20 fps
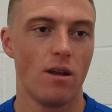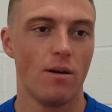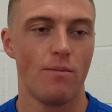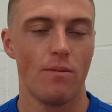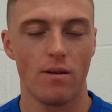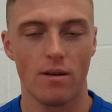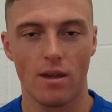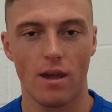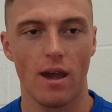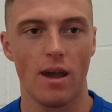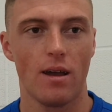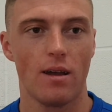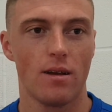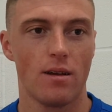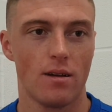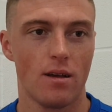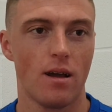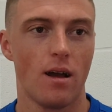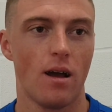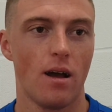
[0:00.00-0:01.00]
It, you get, get a
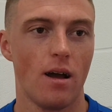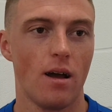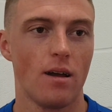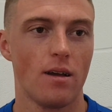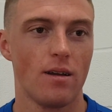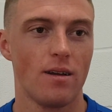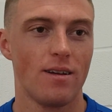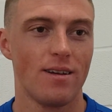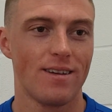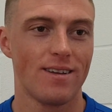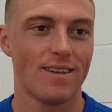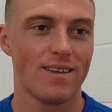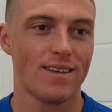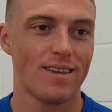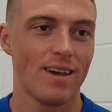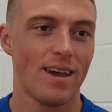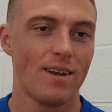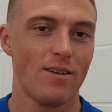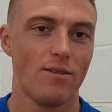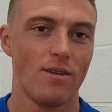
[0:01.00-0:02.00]
few shots uh, away, I noticed.
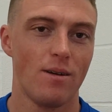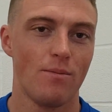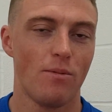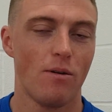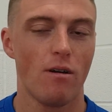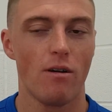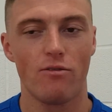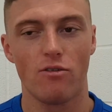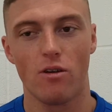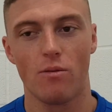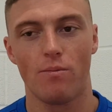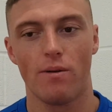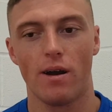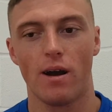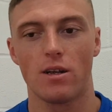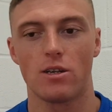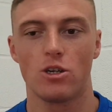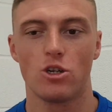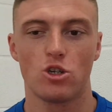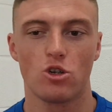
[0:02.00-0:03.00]
Getting on the ball, a few
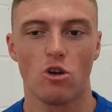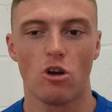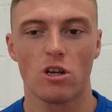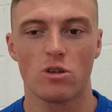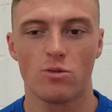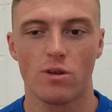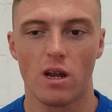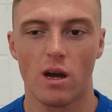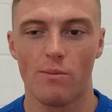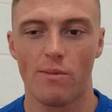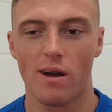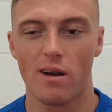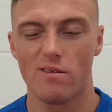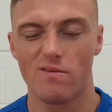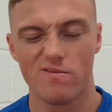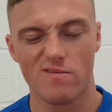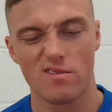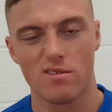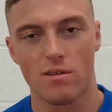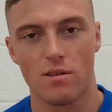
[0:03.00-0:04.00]
passes. Shots were a bit,
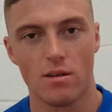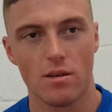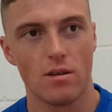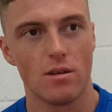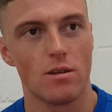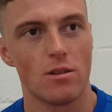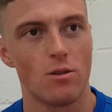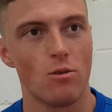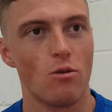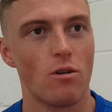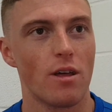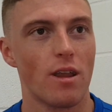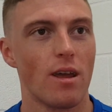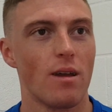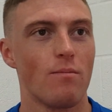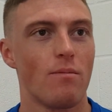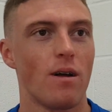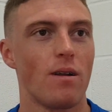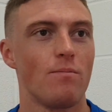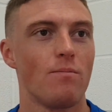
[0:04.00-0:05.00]
no
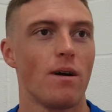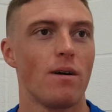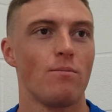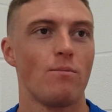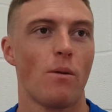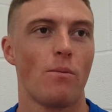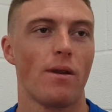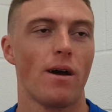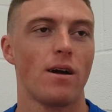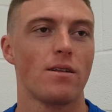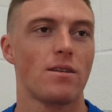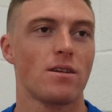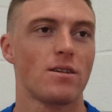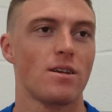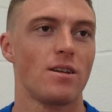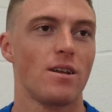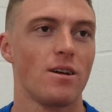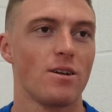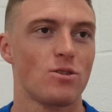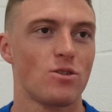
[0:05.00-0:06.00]
great man, but by
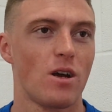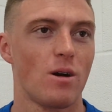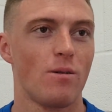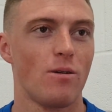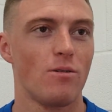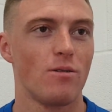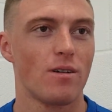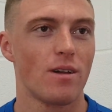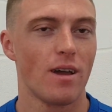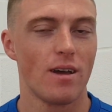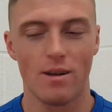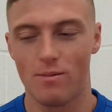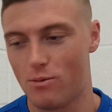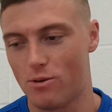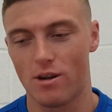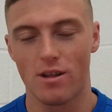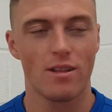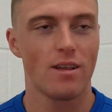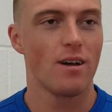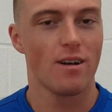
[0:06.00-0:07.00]
practising that, so I'll get them
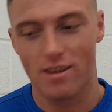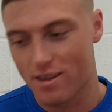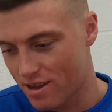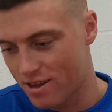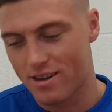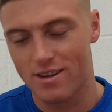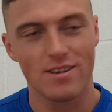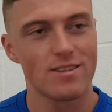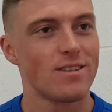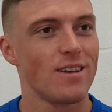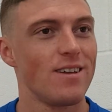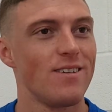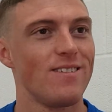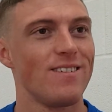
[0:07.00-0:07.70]
on the target next day.